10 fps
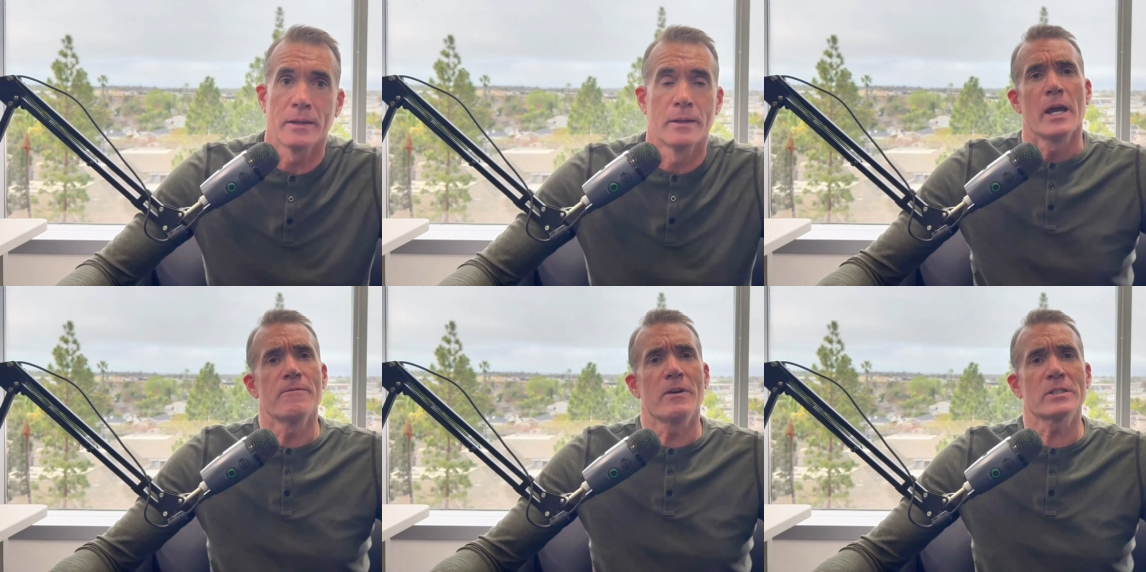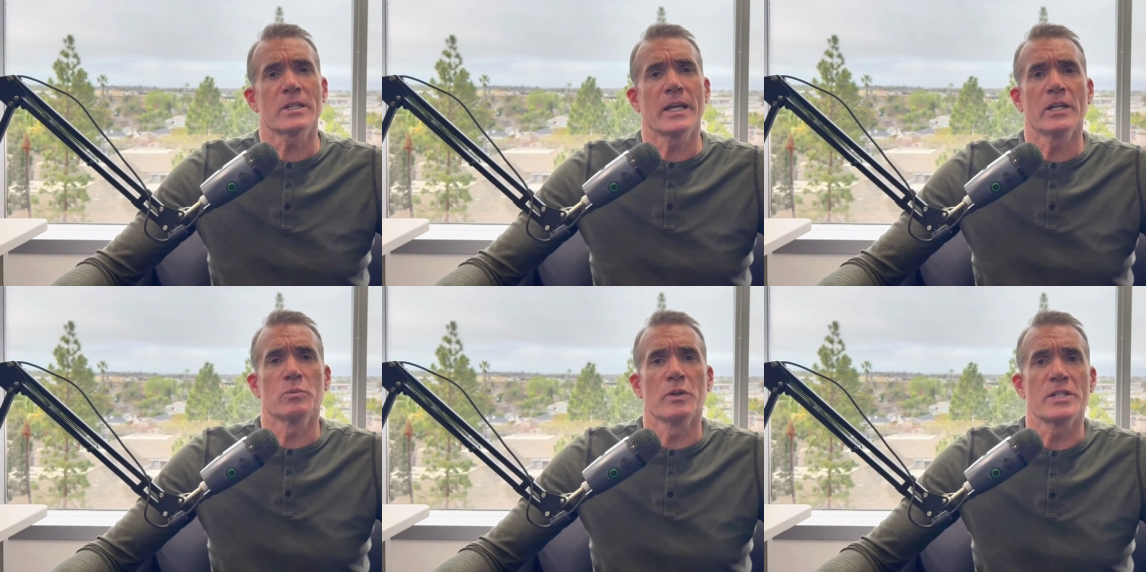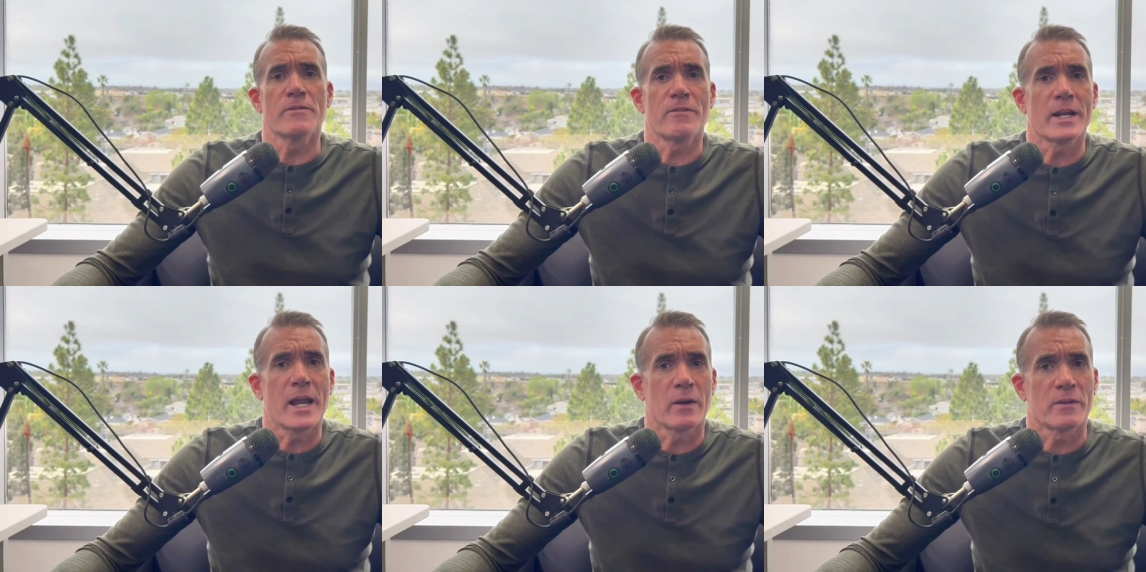Investigators will need to
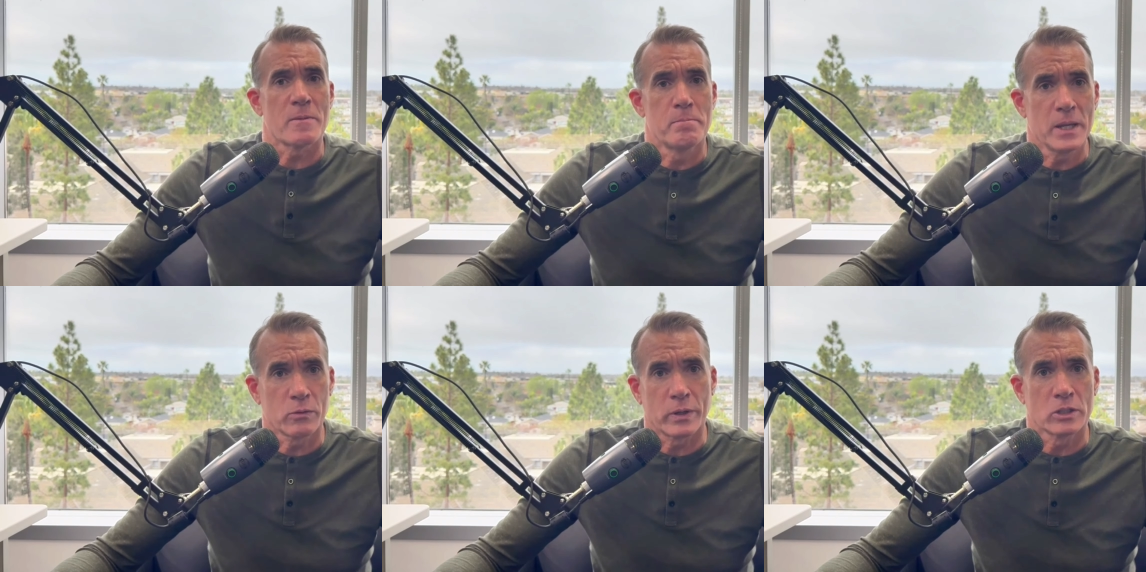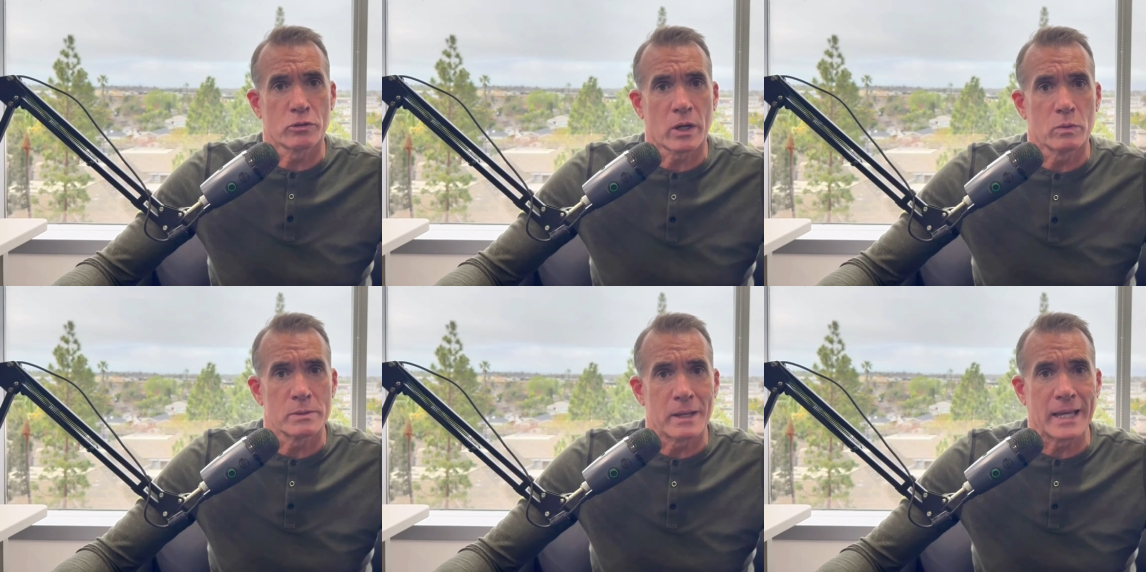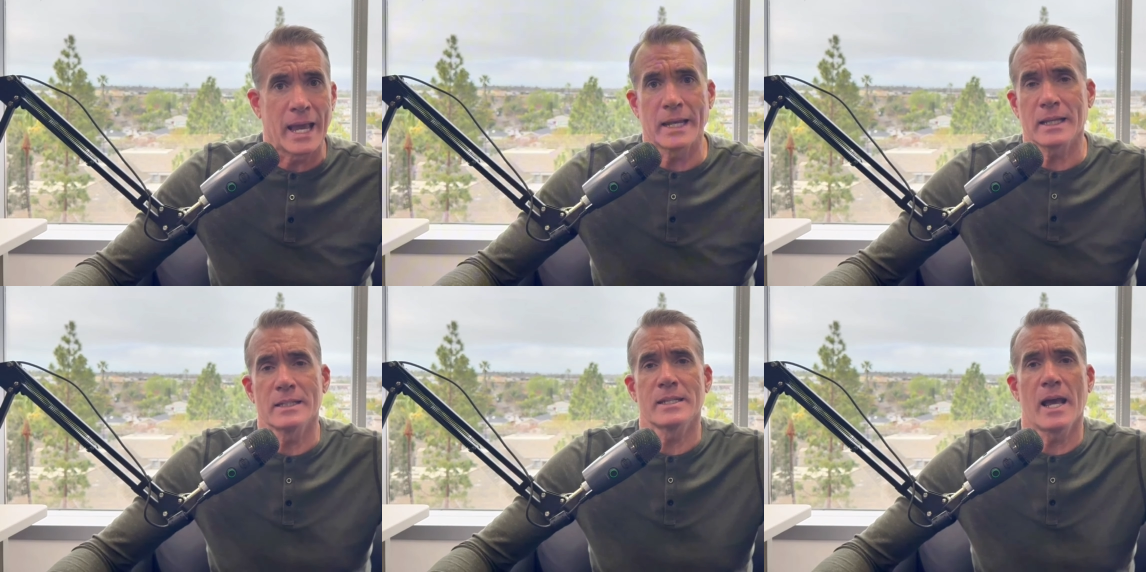find out if the big rig truck was
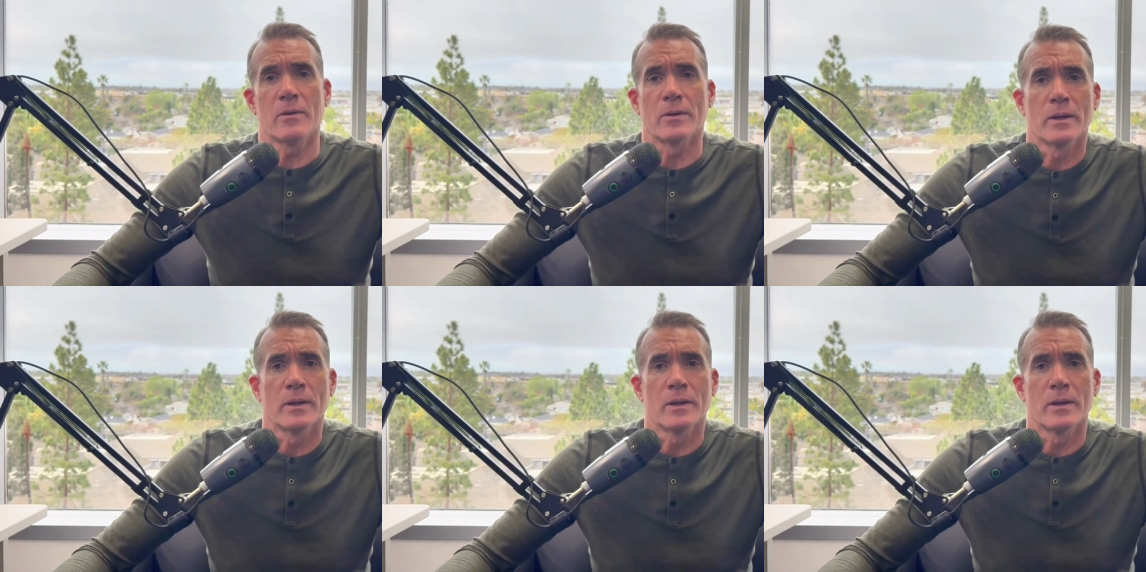mechanically sound.